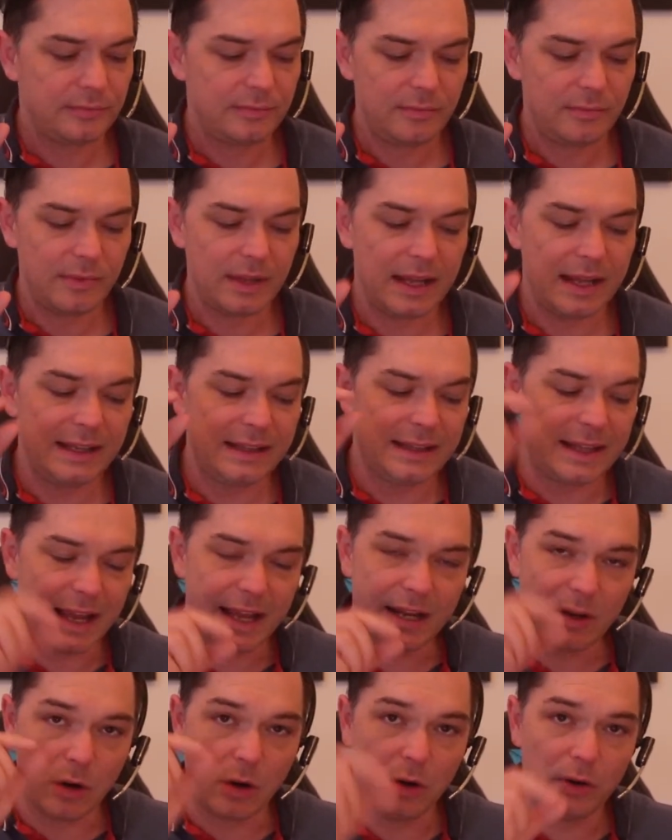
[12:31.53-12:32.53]
And
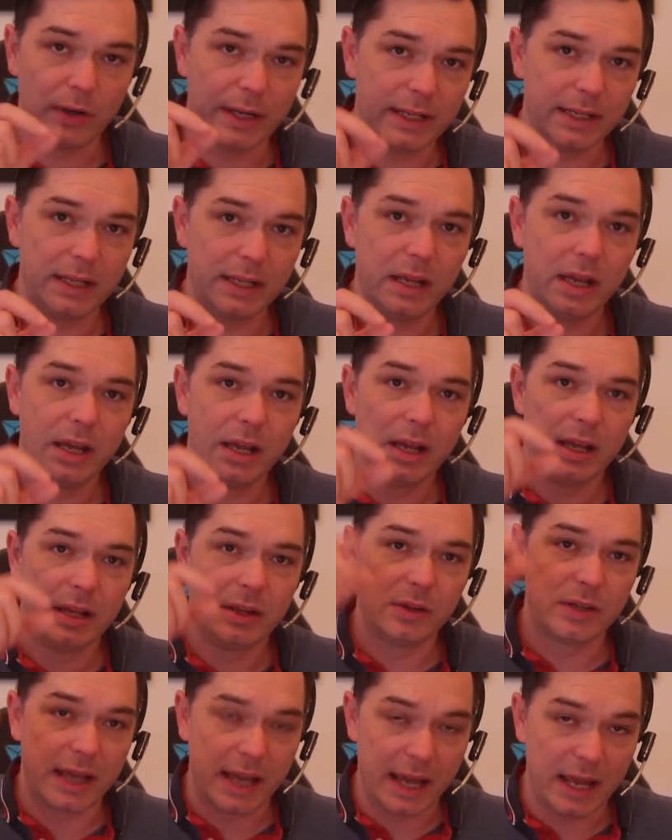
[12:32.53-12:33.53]
then already you
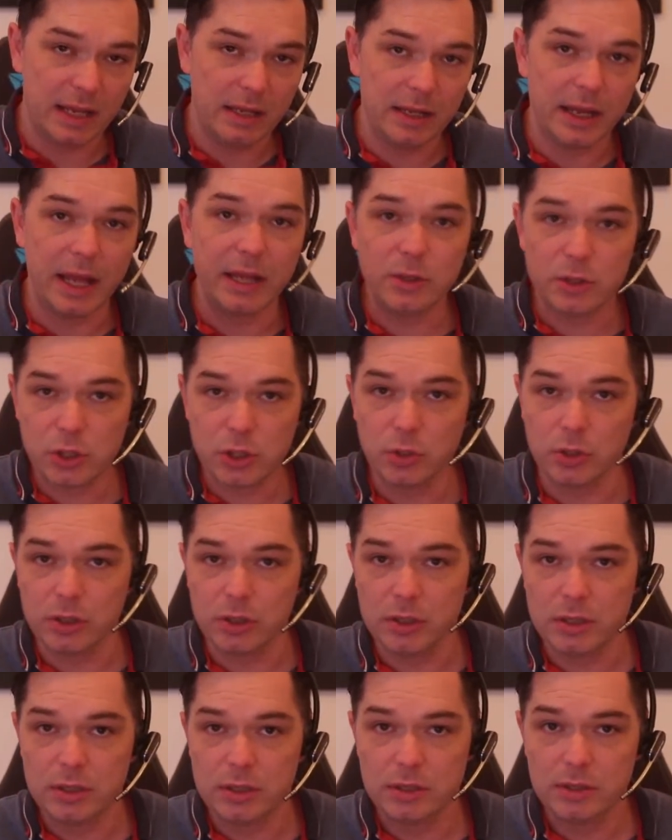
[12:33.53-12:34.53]
can, and you should,
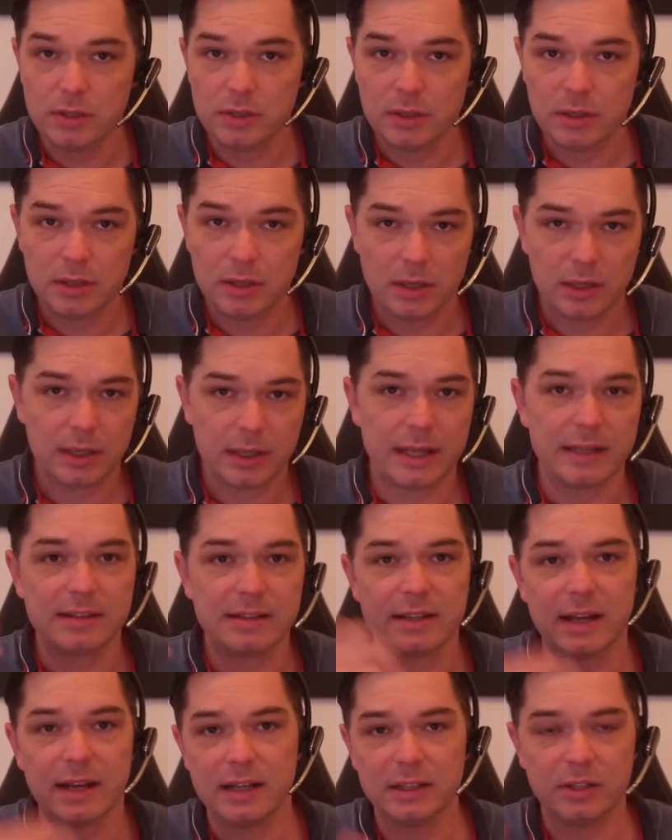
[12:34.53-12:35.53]
get
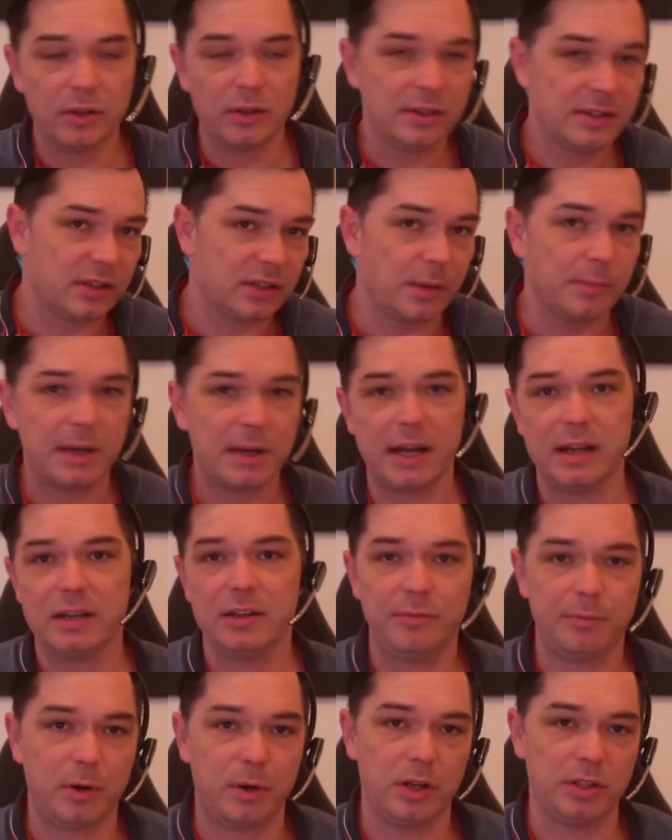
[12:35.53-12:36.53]
started on some kind
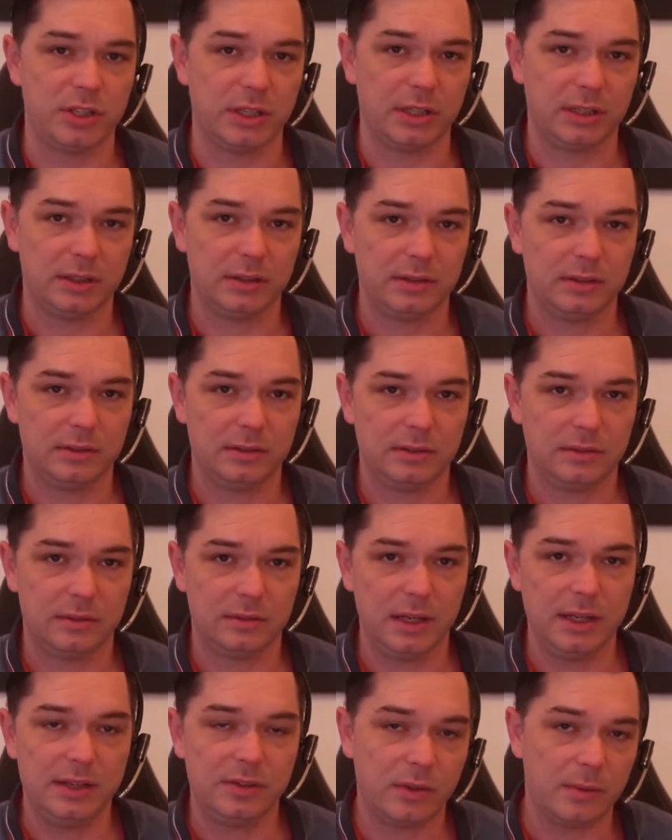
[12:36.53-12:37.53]
of project,
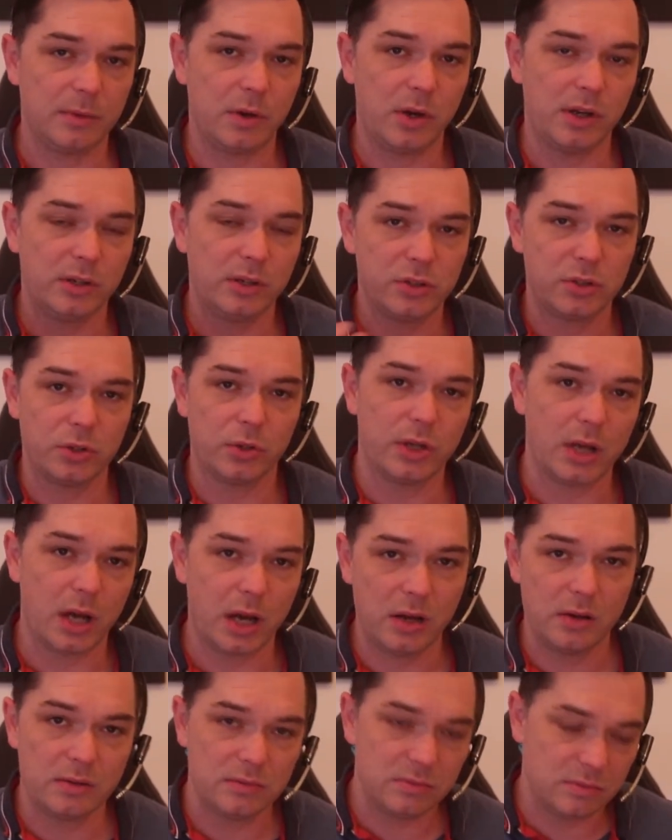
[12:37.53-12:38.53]
right? So I'm going to show you
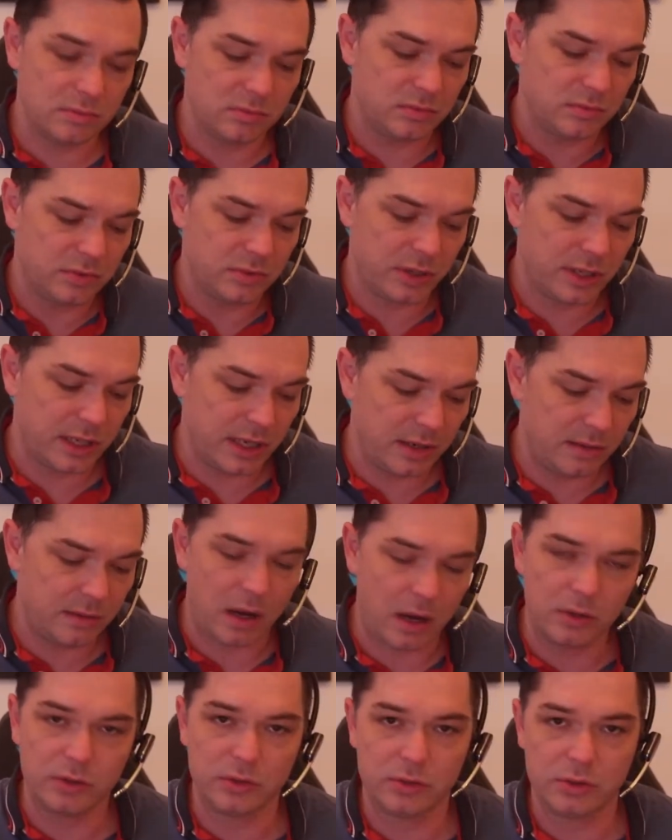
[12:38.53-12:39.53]
how
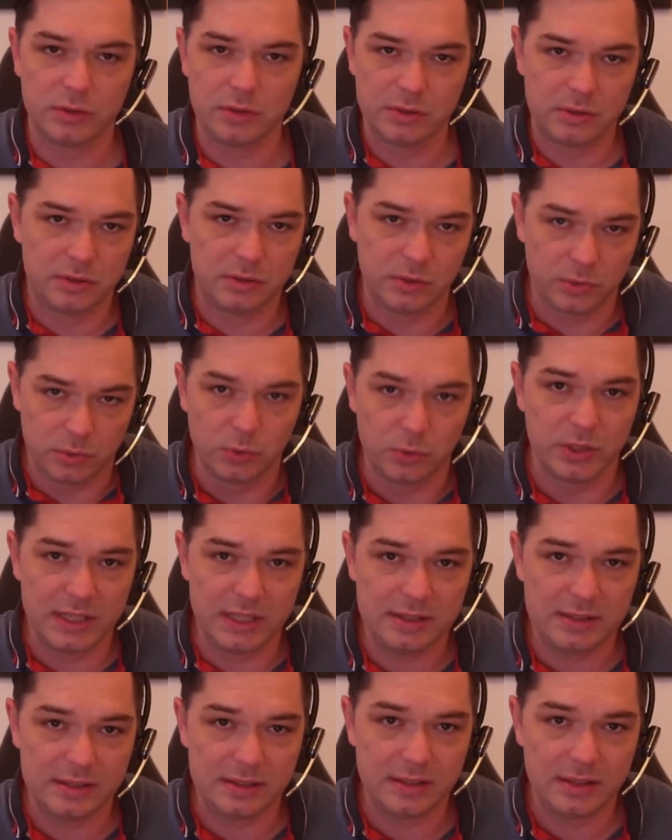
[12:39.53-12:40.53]
to do
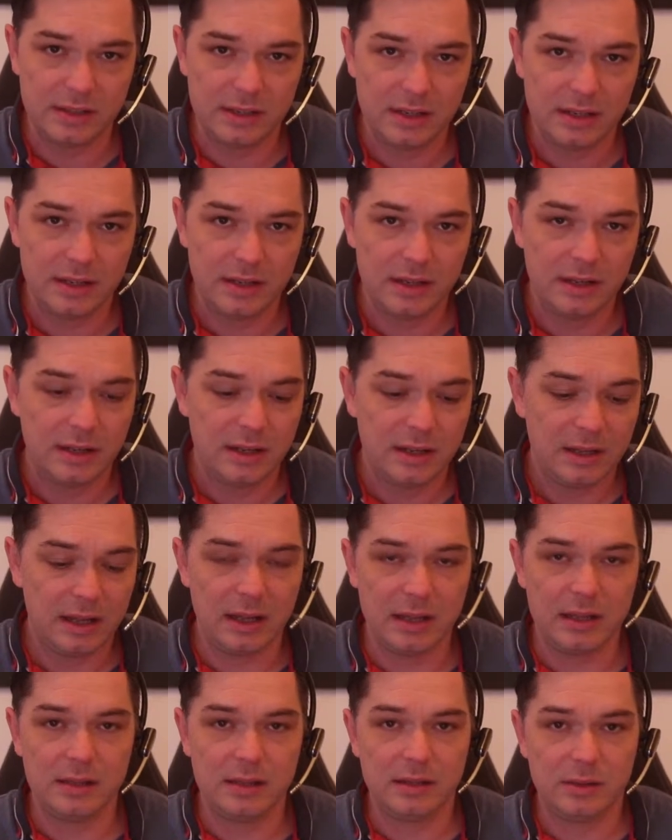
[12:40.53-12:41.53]
this.
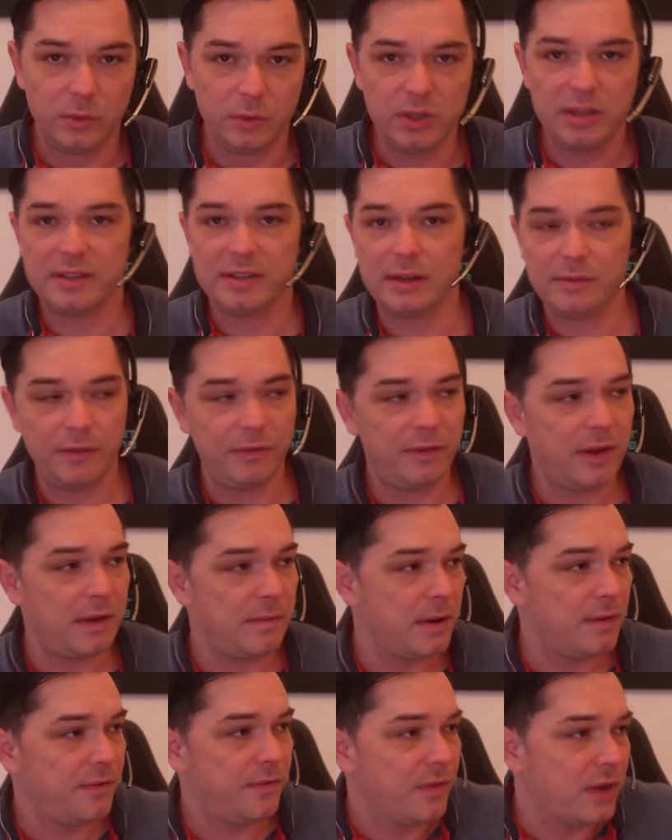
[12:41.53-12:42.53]
And do yourself a favor,
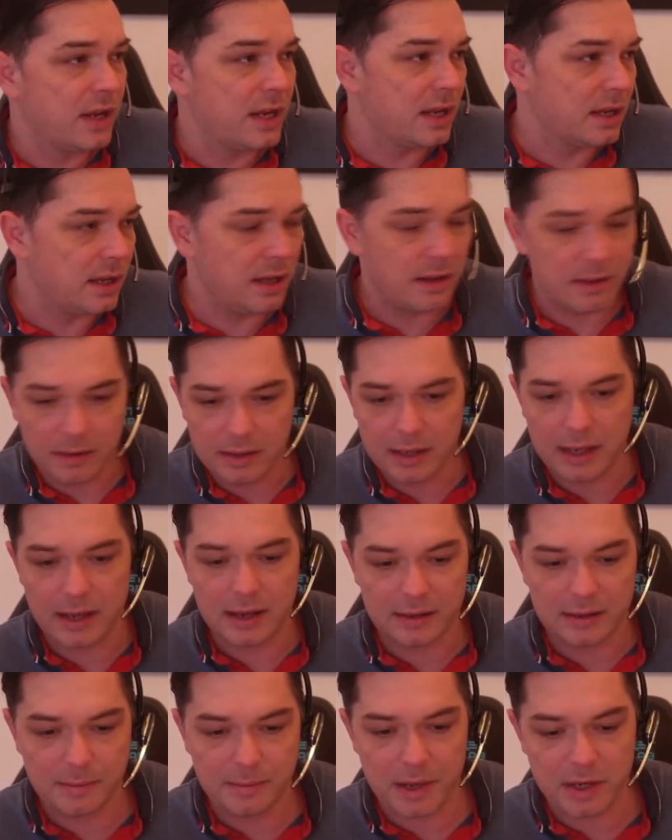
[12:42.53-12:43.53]
if we're here,
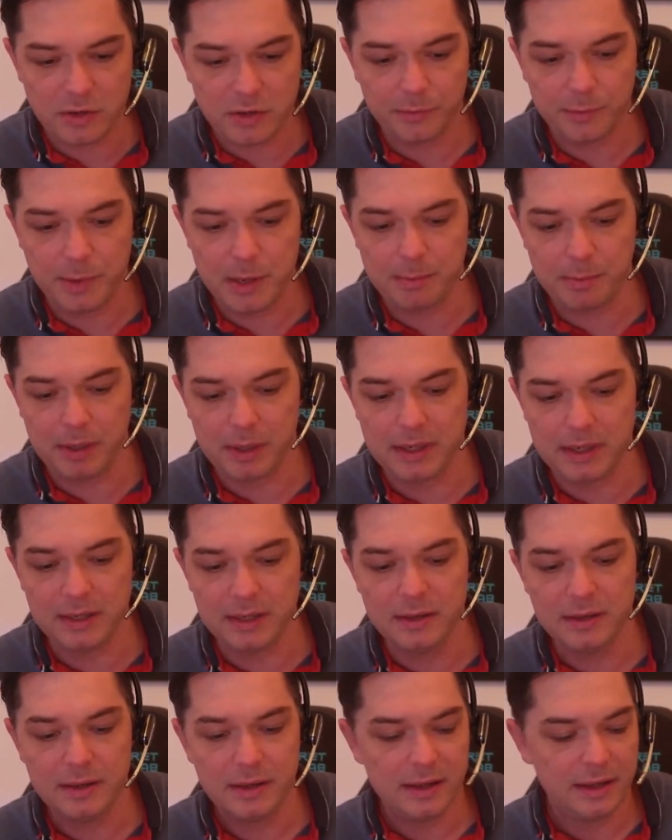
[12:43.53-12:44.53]
there's a bunch of people here,
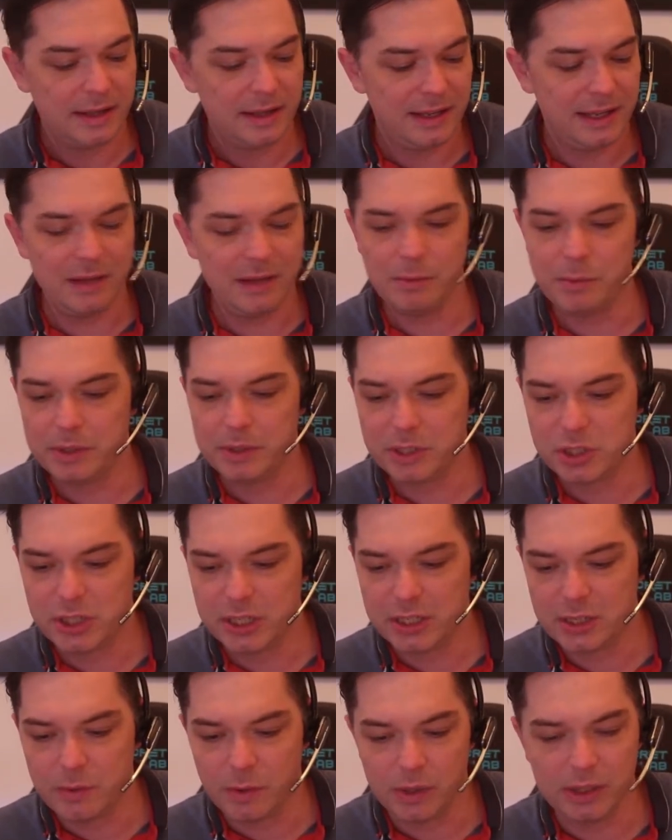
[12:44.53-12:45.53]
even with the
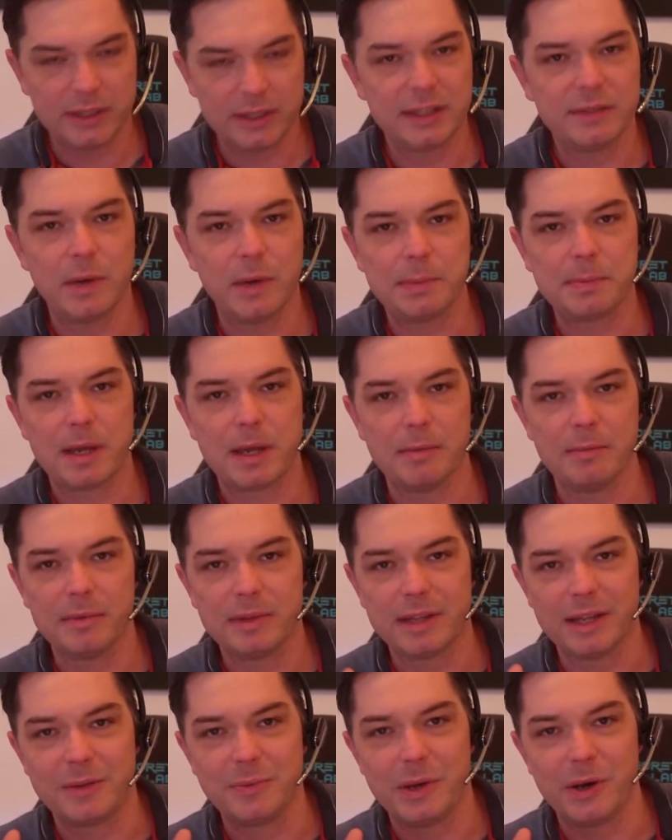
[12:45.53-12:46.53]
shit quality webcam
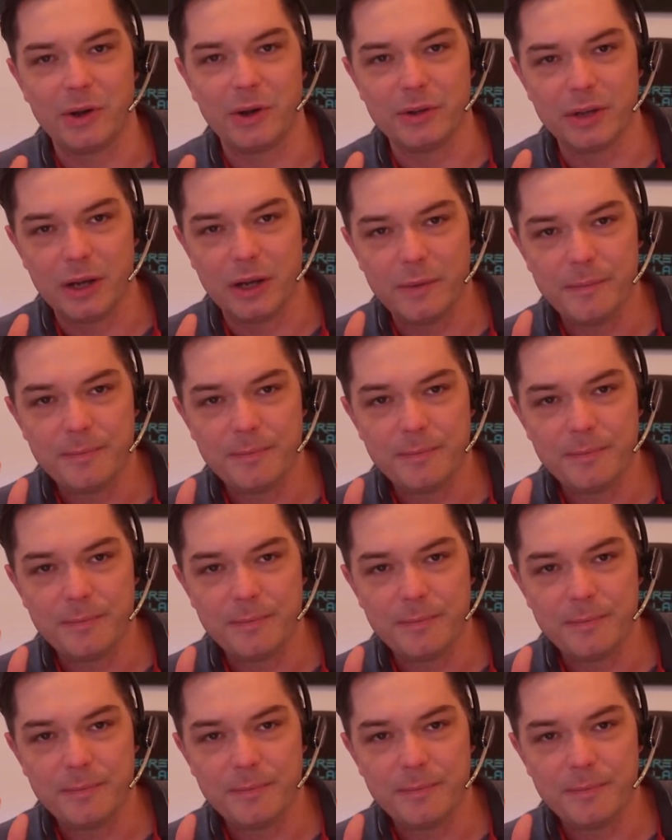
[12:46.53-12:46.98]
that we're on now.